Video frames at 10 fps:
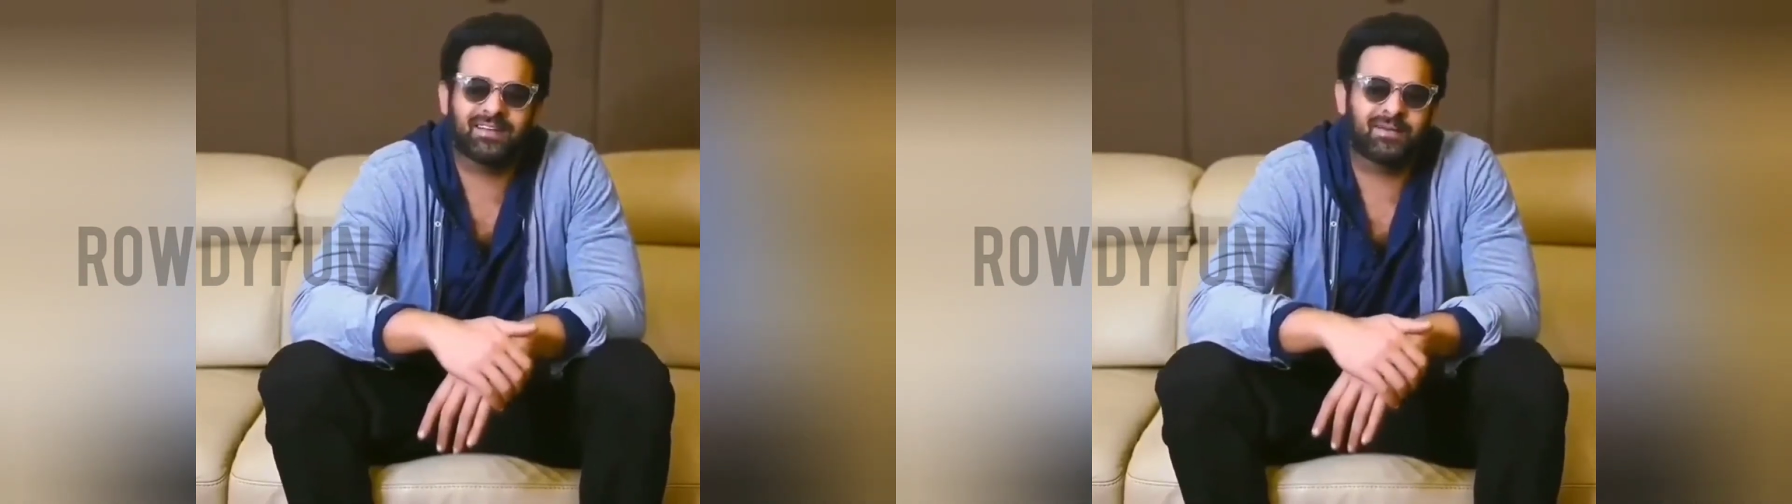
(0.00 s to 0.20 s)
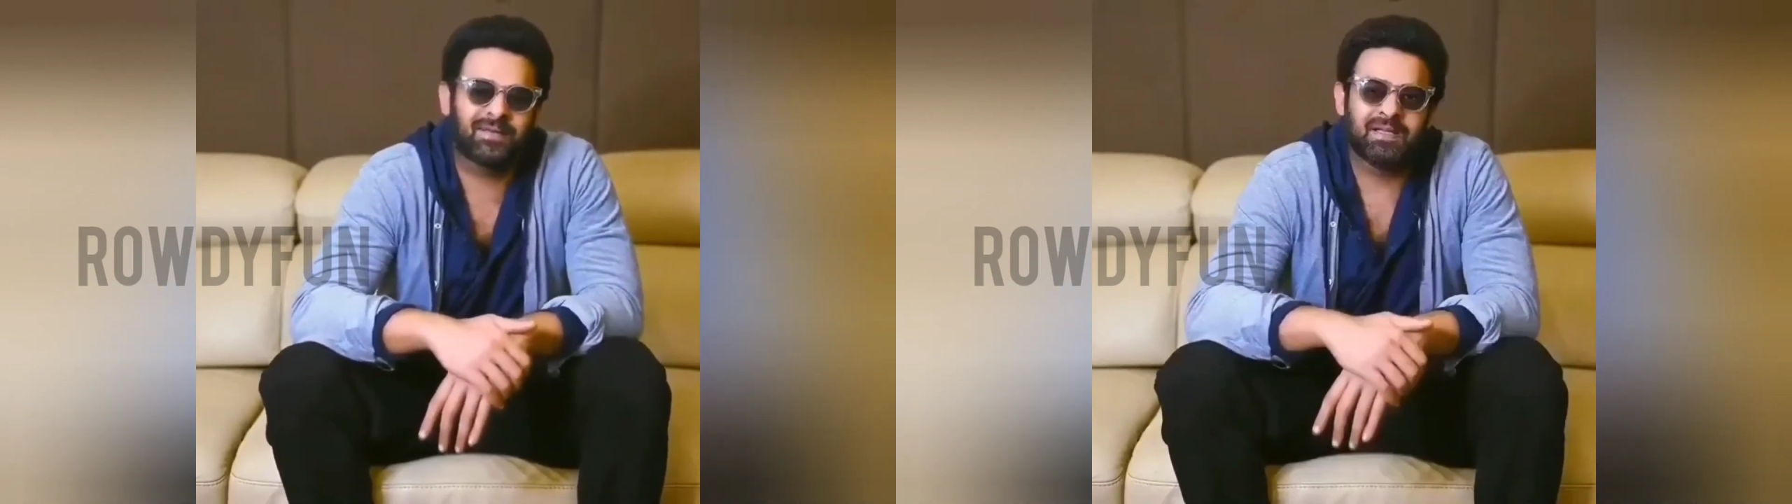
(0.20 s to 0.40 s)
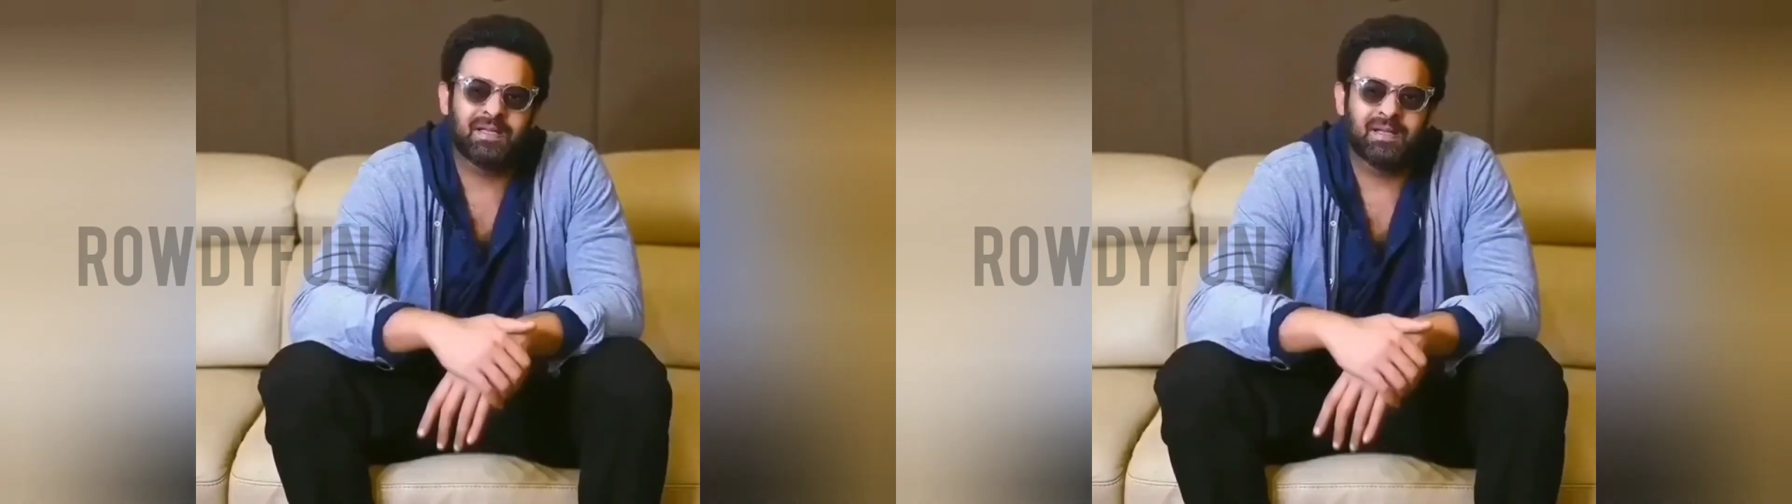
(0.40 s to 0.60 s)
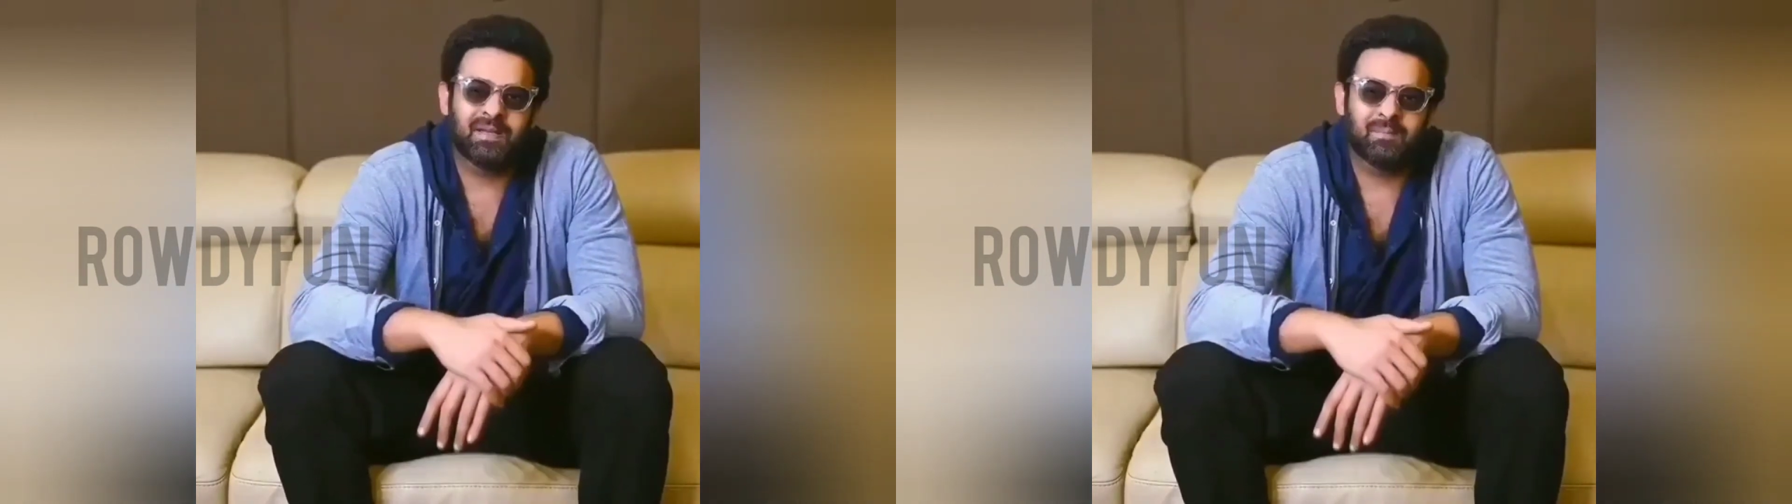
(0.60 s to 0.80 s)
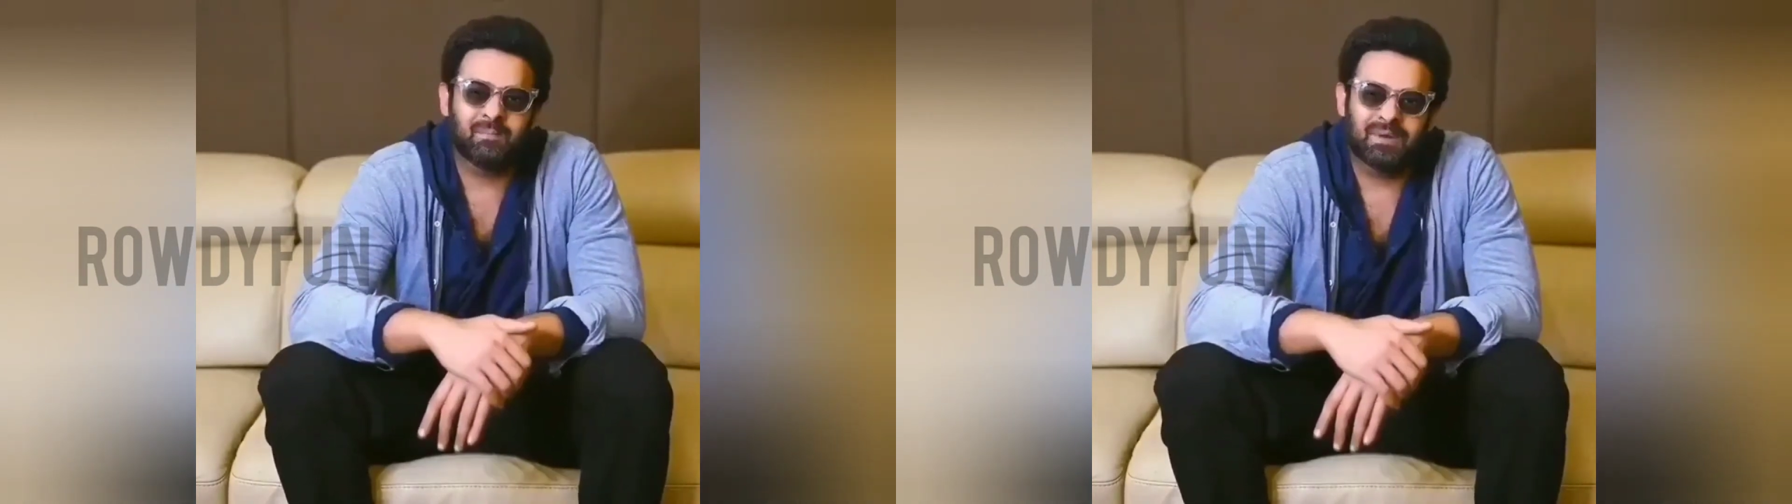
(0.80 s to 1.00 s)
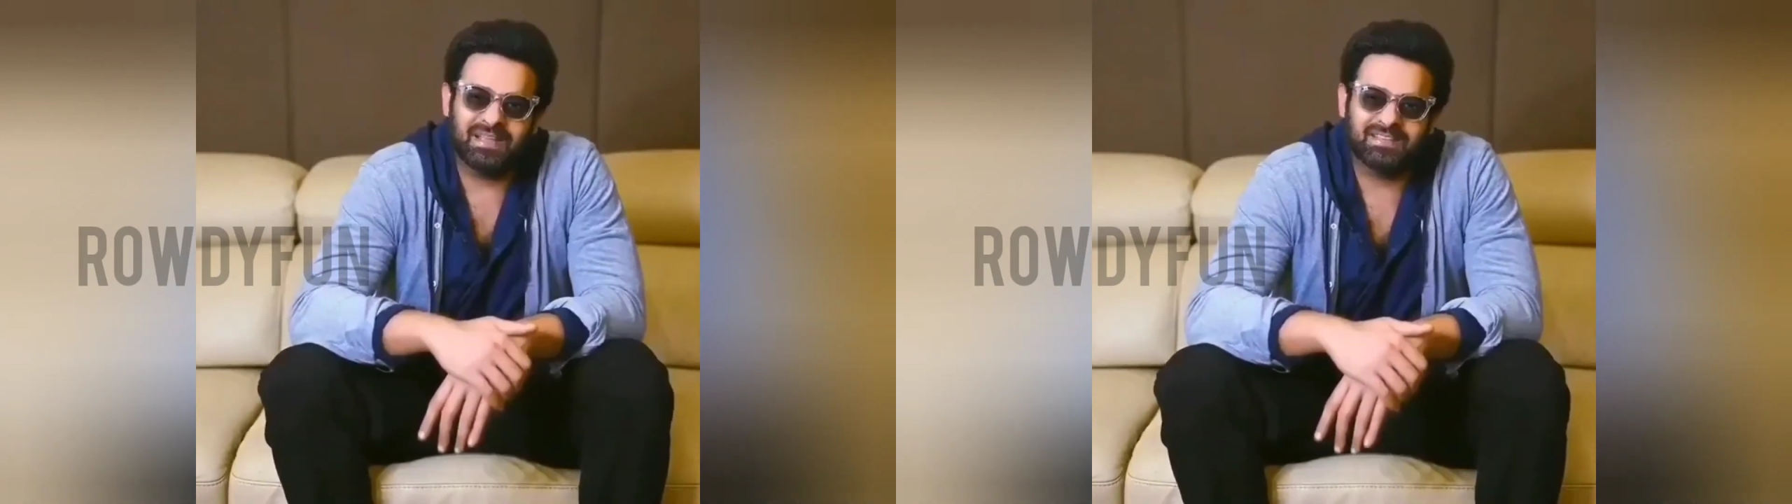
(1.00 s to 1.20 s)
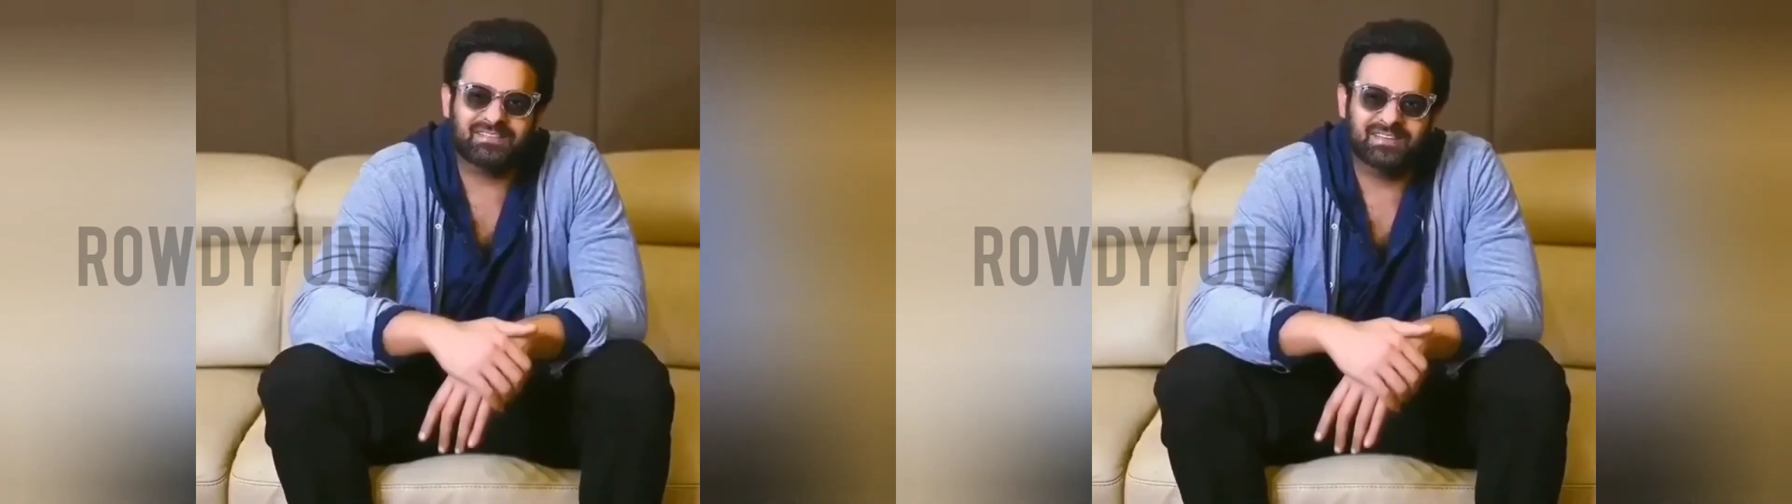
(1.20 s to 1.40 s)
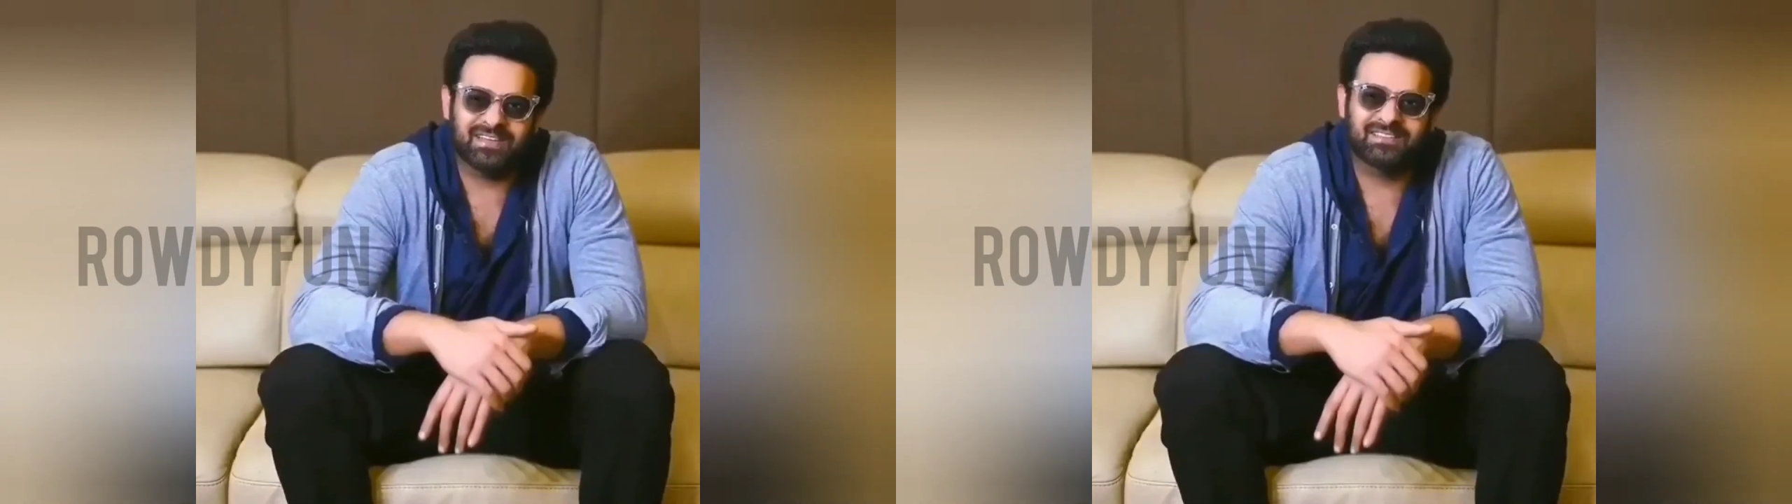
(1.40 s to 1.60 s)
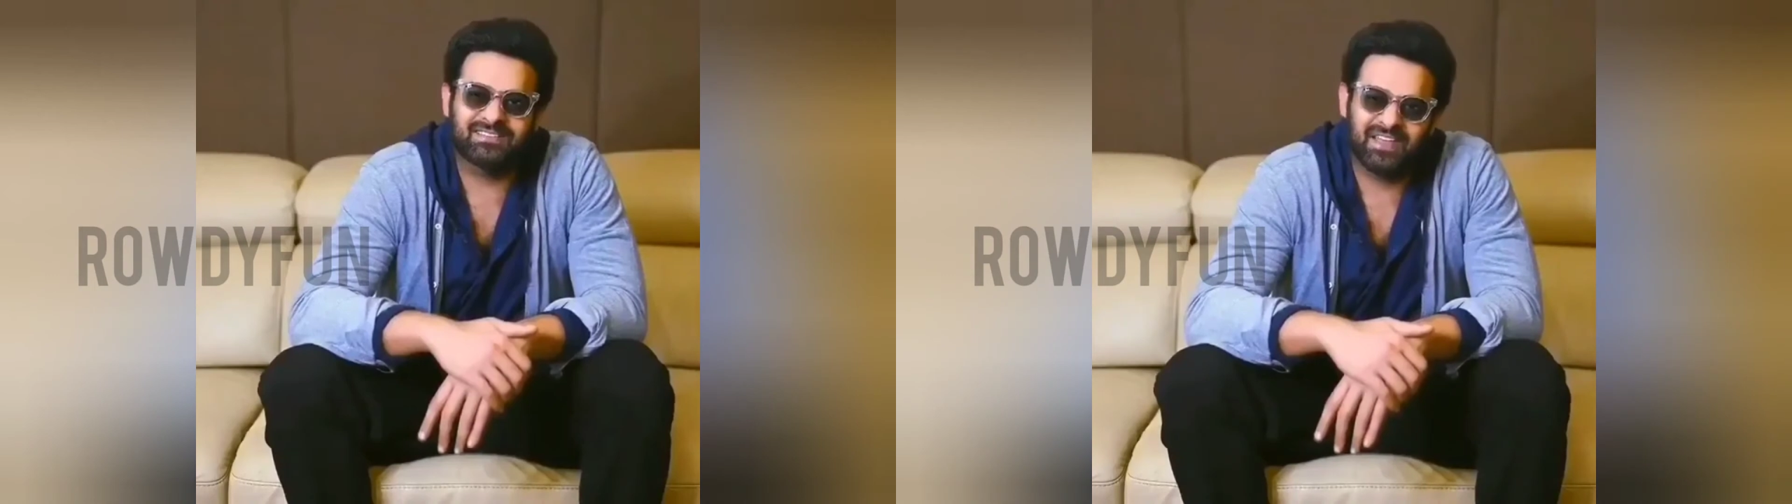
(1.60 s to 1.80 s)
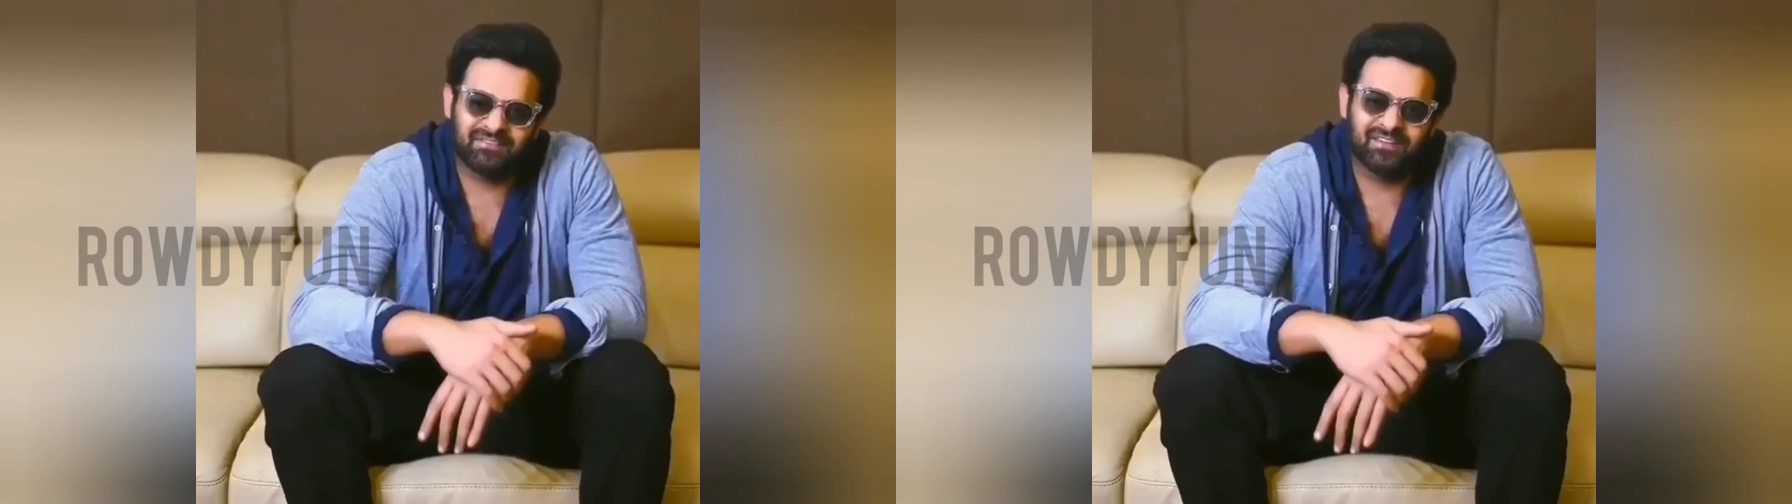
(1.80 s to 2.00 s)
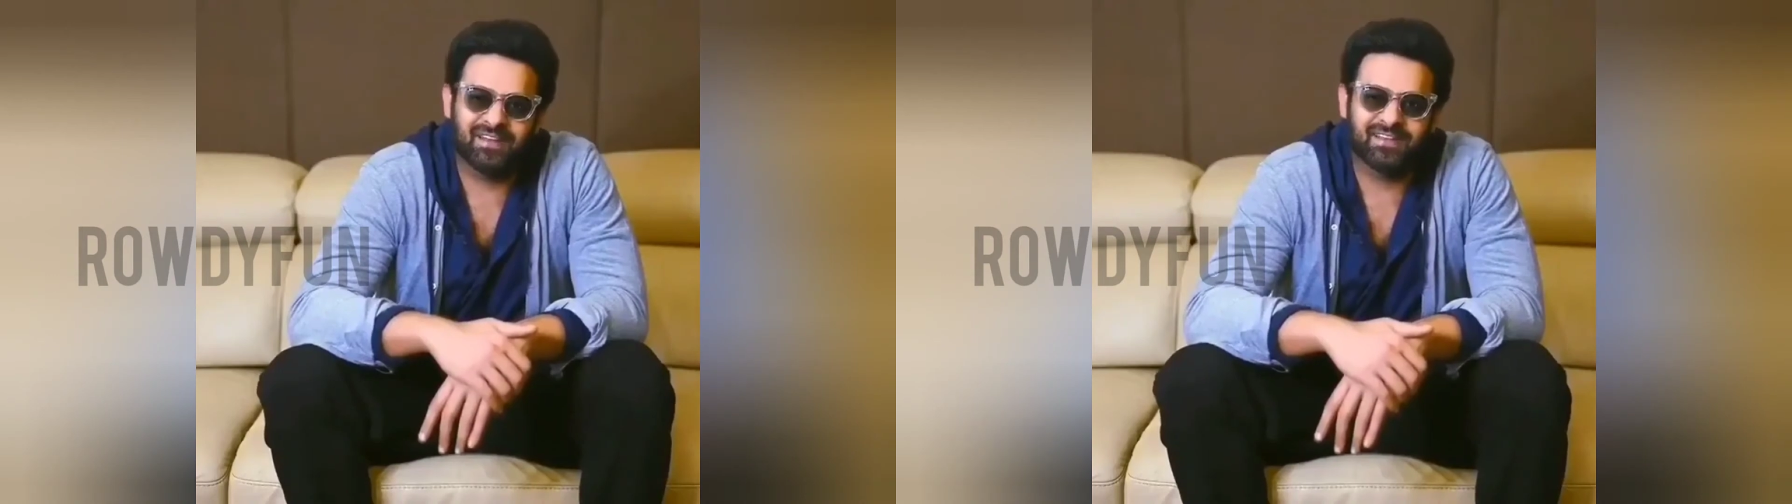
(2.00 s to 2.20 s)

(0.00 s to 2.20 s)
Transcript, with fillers: Until then, please stay